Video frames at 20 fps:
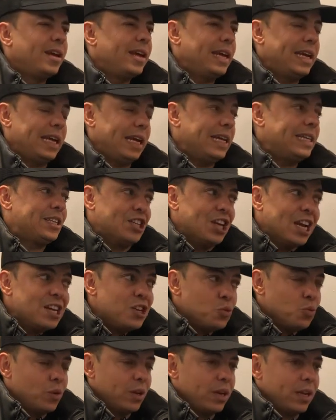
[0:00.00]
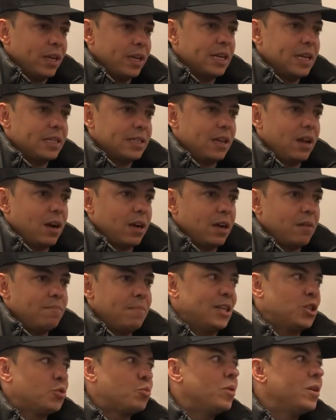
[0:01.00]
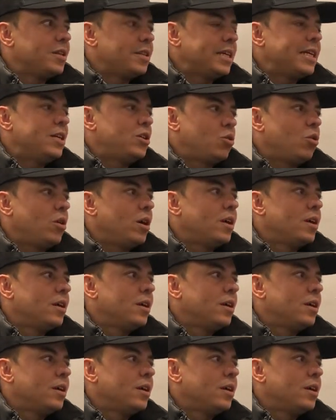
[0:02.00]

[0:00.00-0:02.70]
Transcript: He genuinely is like a management decoy.